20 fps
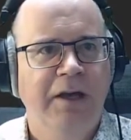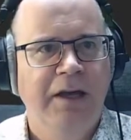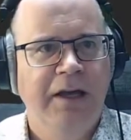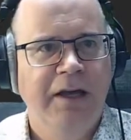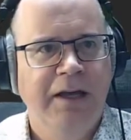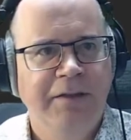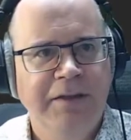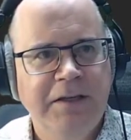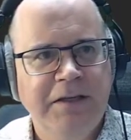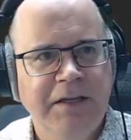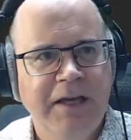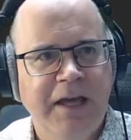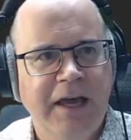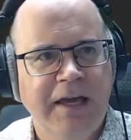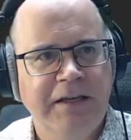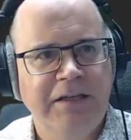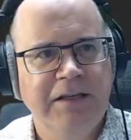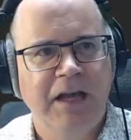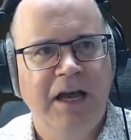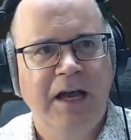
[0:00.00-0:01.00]
In this
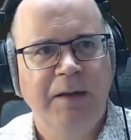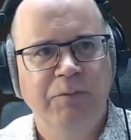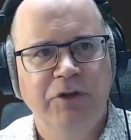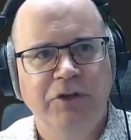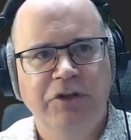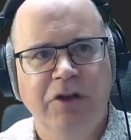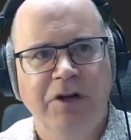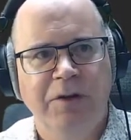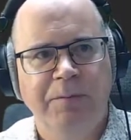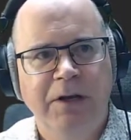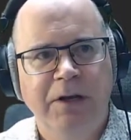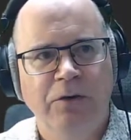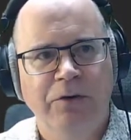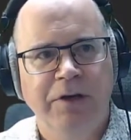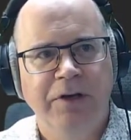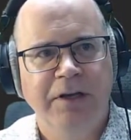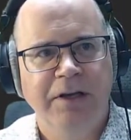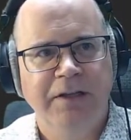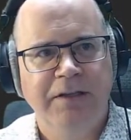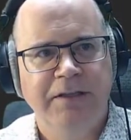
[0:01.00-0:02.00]
case, I'm just going to be
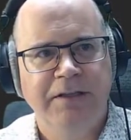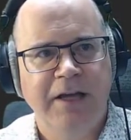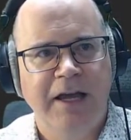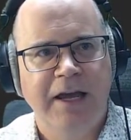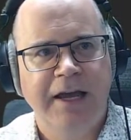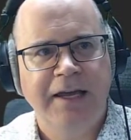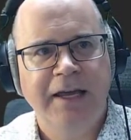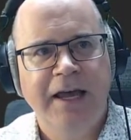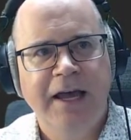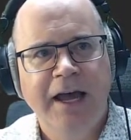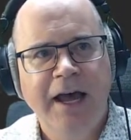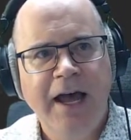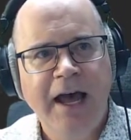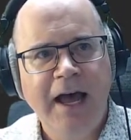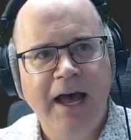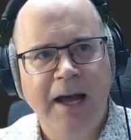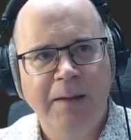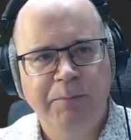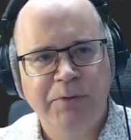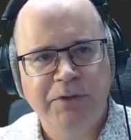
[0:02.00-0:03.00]
looking at, say,
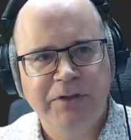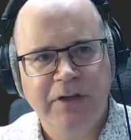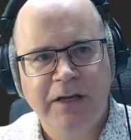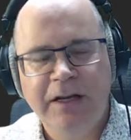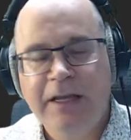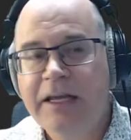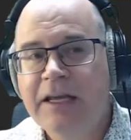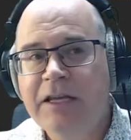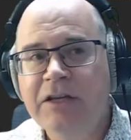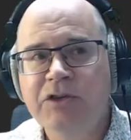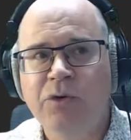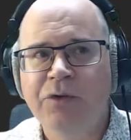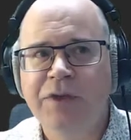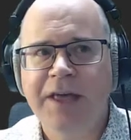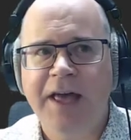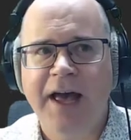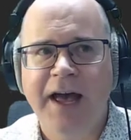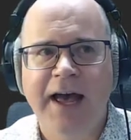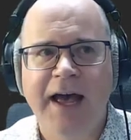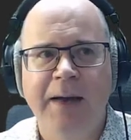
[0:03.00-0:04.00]
ARPs, and here's all
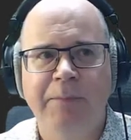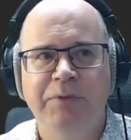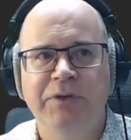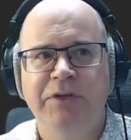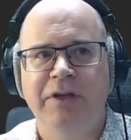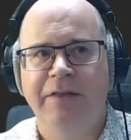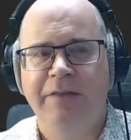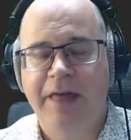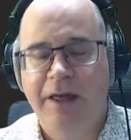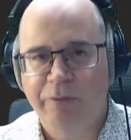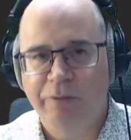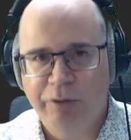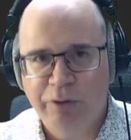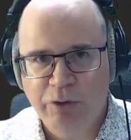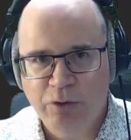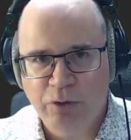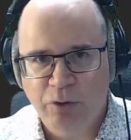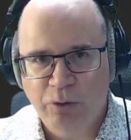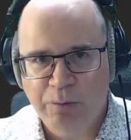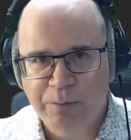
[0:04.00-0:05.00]
the ARPs that are in the
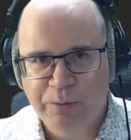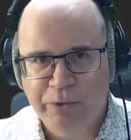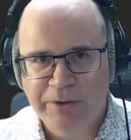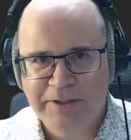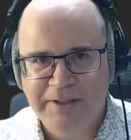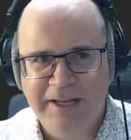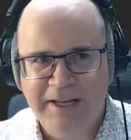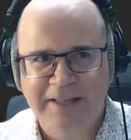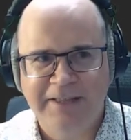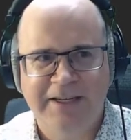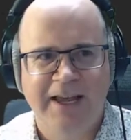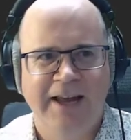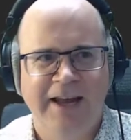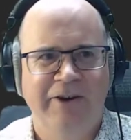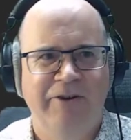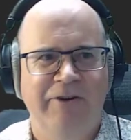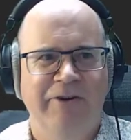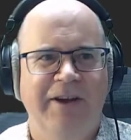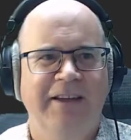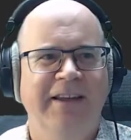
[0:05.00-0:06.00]
core presets
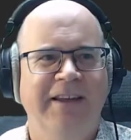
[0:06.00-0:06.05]
category.